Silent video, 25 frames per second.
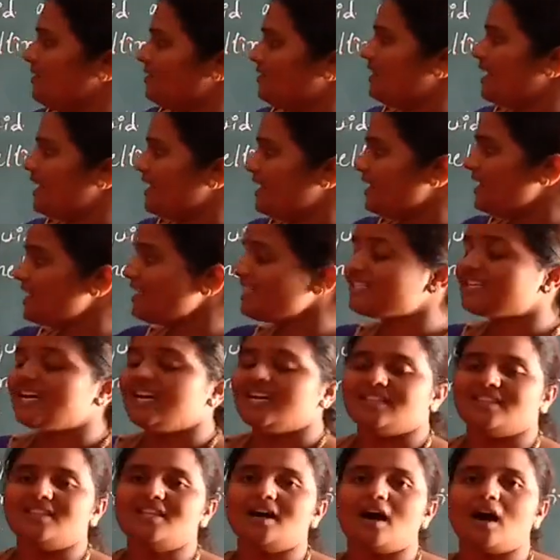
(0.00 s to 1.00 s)
That is,
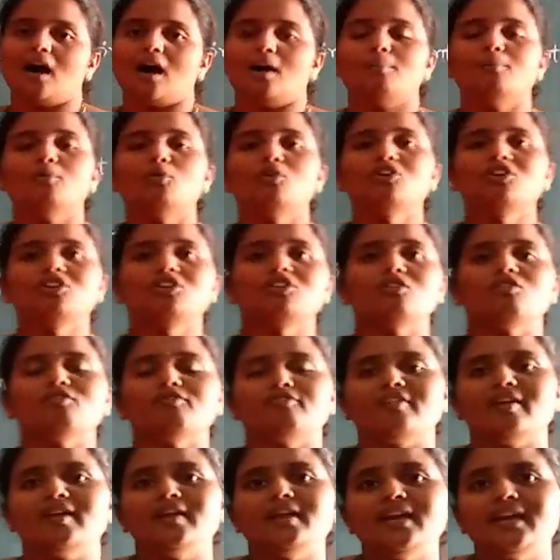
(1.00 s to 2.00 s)
the amount of
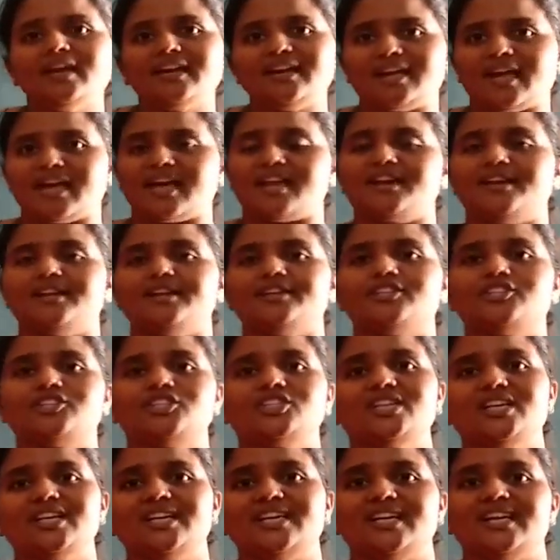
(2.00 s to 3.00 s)
heat
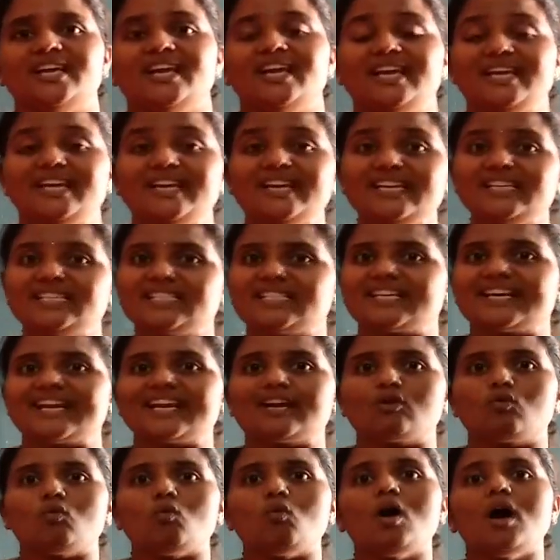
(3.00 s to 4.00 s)
energy is
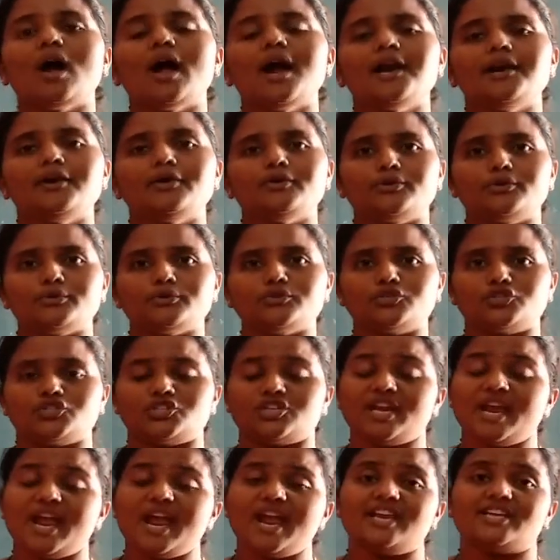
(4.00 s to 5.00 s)
required to
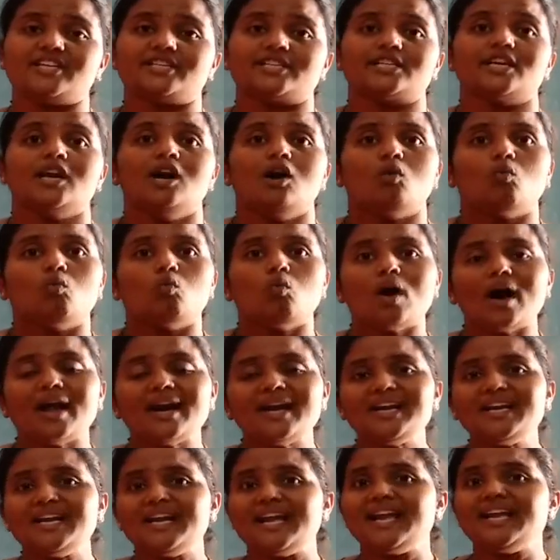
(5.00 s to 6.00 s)
change 1
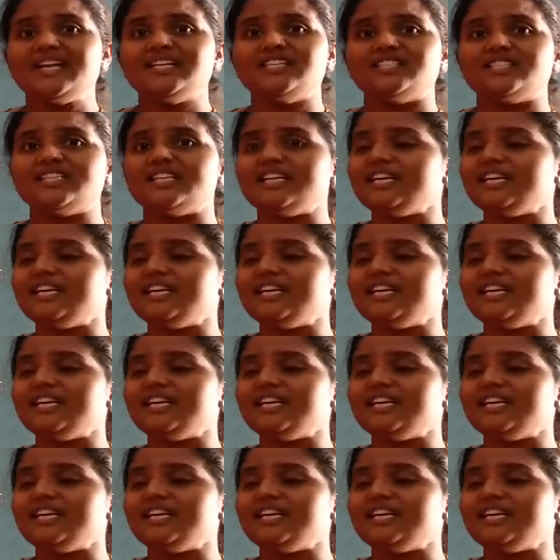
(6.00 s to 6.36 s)
kg